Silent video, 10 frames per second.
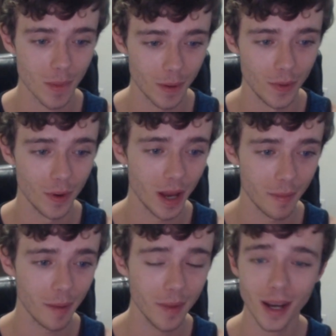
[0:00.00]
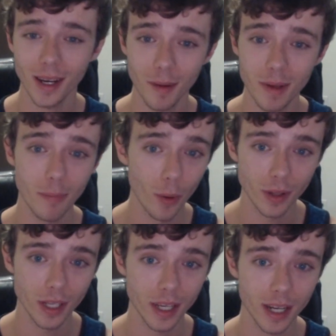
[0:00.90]
not going to be
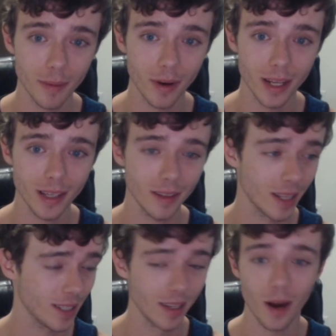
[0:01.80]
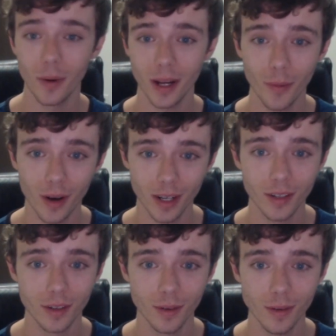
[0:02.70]
bullying anybody. That's not what I want to
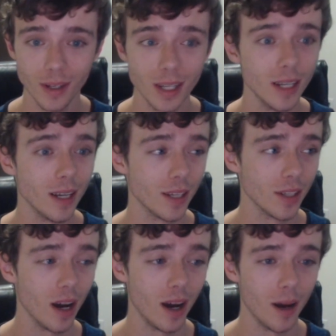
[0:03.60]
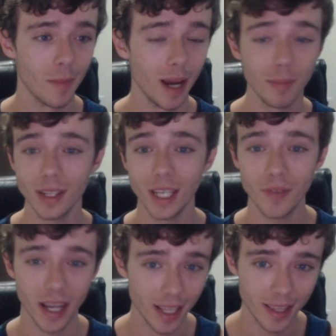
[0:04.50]
do. I believe
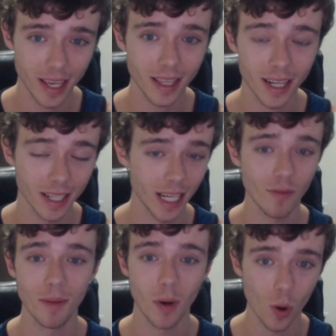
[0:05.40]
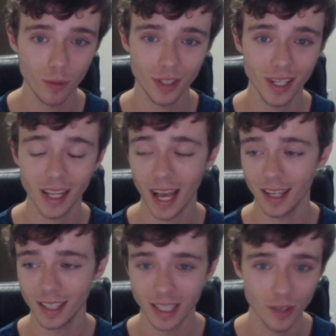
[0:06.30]
anything that is ever posted
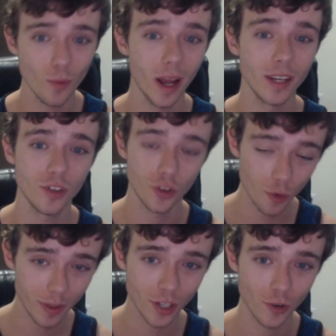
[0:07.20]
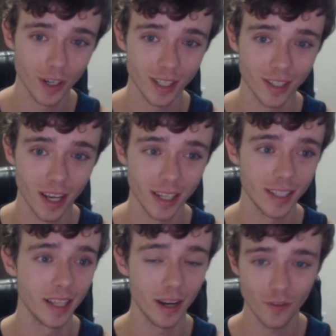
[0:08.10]
has the right to be
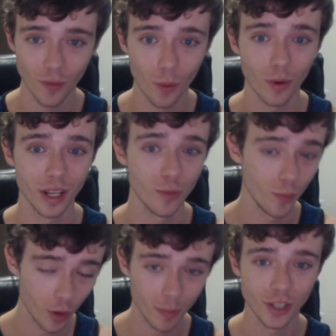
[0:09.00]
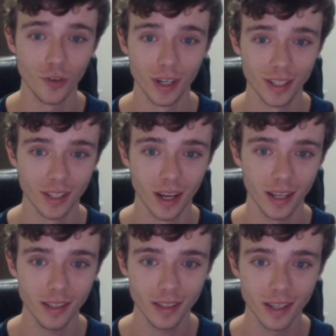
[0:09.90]
criticized. Therefore, it will be
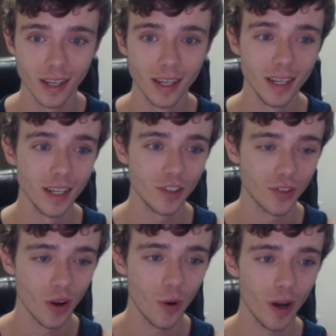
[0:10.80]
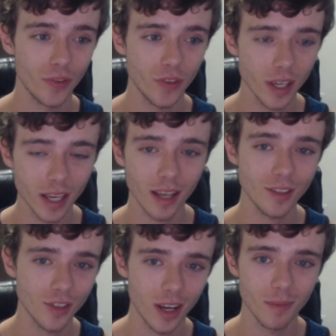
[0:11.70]
criticized. So I think
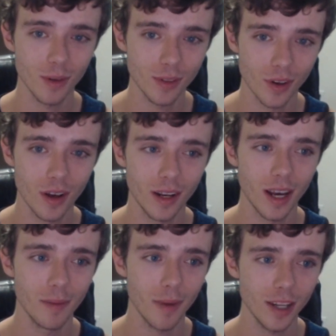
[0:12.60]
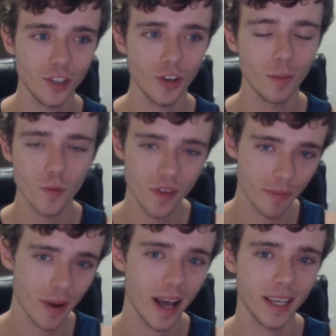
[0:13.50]
as time goes on, I might start
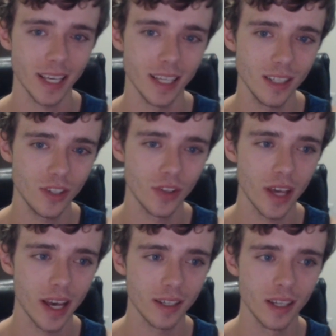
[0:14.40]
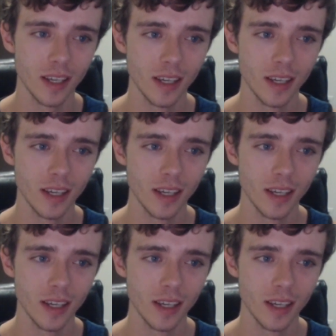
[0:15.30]
moving back into that,